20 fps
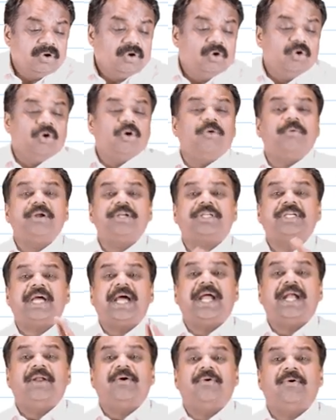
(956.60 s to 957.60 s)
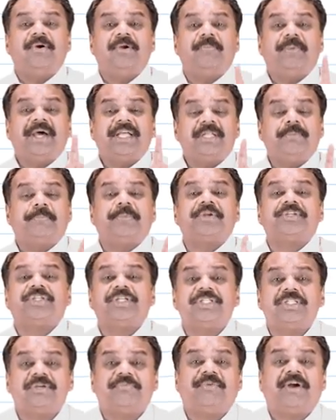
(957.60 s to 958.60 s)
Overshadowed by the
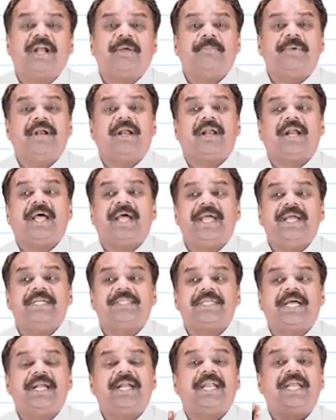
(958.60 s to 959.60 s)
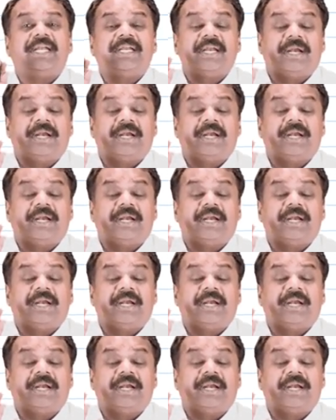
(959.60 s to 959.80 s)
presence of fundamental rights, and it